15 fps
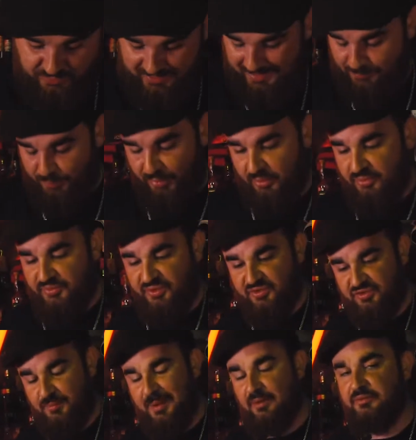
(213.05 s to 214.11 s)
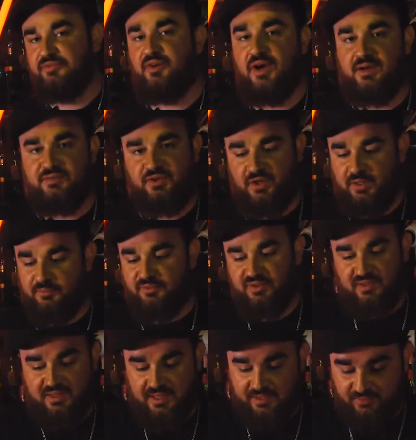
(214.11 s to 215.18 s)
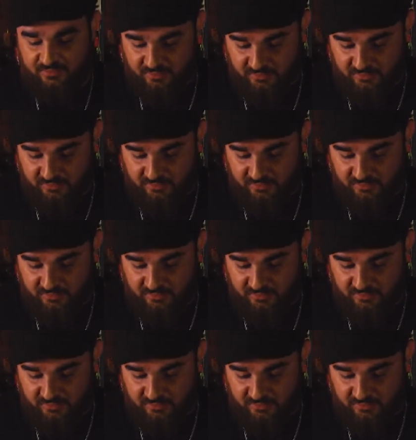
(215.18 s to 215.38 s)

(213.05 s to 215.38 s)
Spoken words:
that process about 5 times in the end.